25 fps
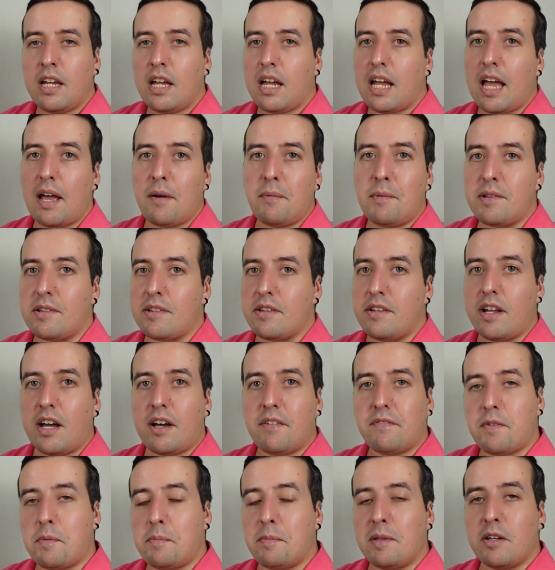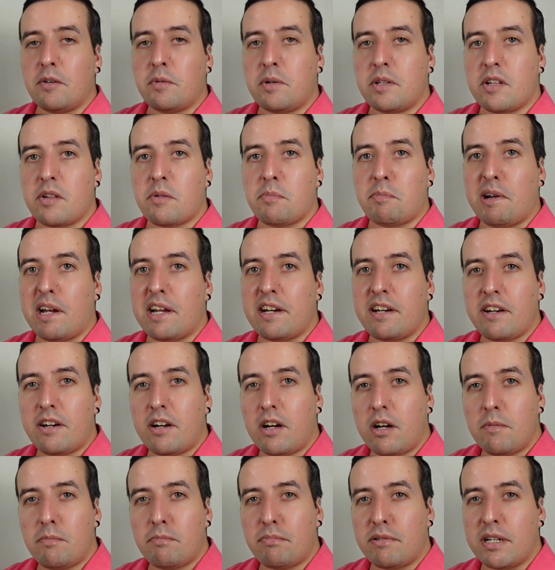I was not familiar with this brand at
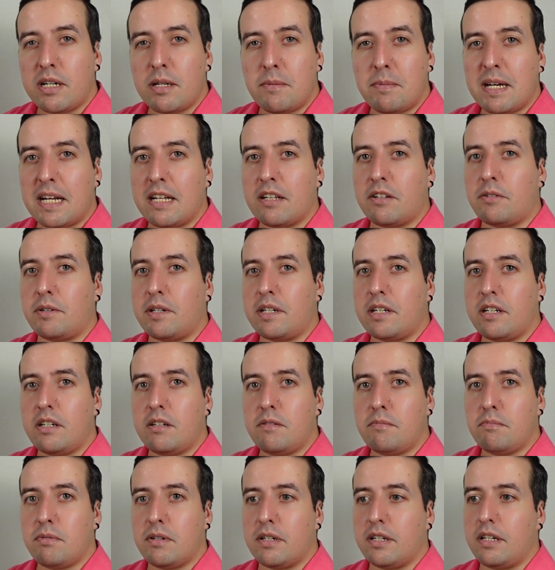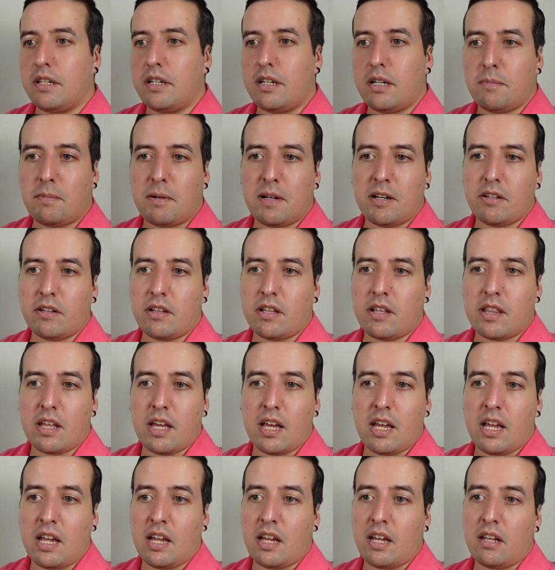all, Pretty Ballerina, but apparently
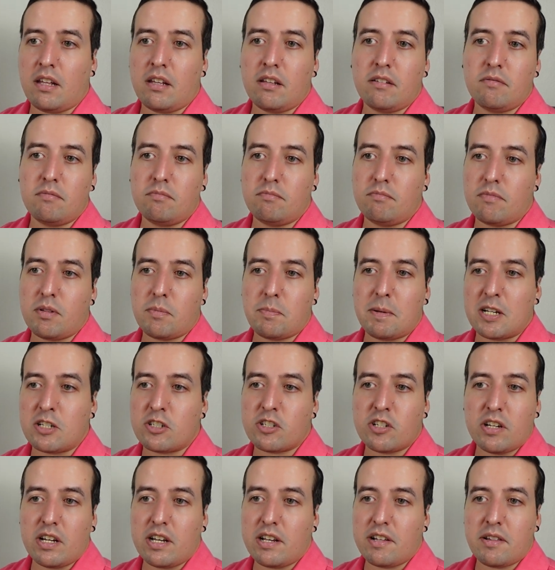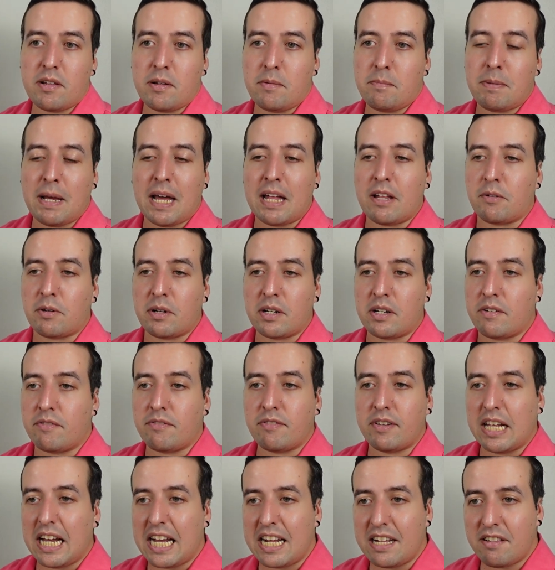they specialize in ballerina
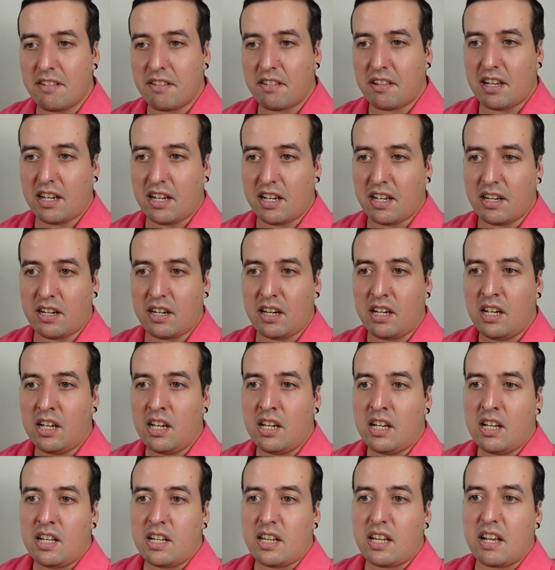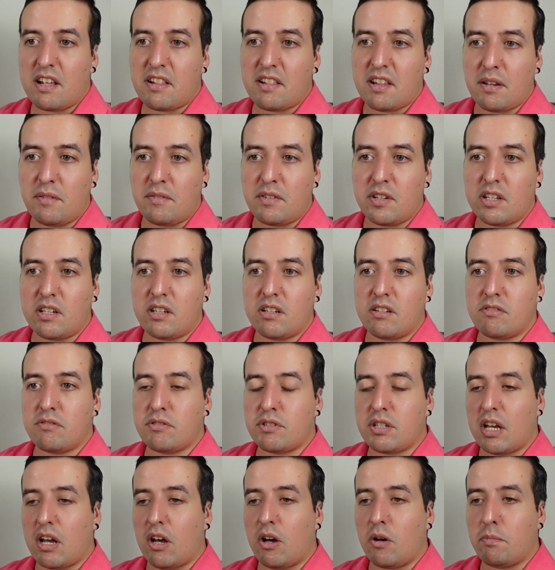flats, and they seem to
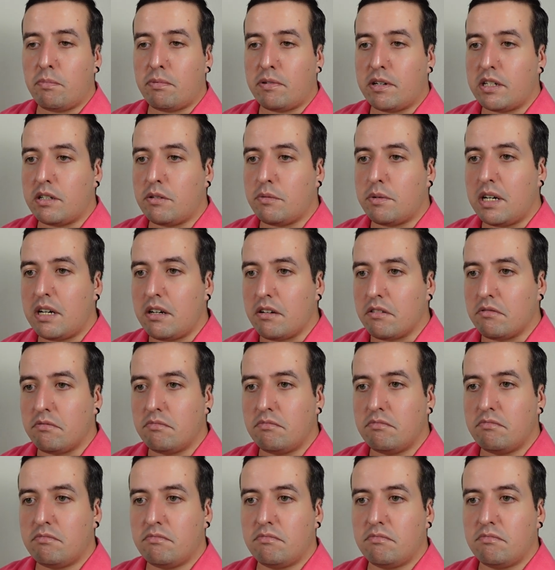sell pretty well.